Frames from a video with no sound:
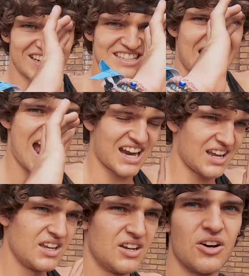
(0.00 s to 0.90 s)
attack
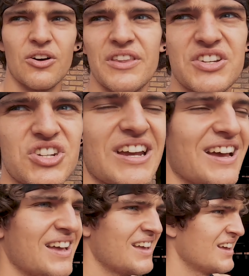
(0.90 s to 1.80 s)
on this shit.
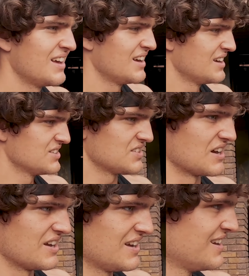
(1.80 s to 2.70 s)
Hand
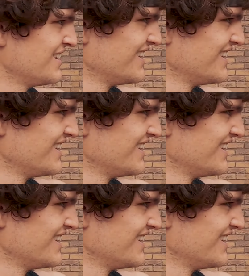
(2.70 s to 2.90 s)
so, bump.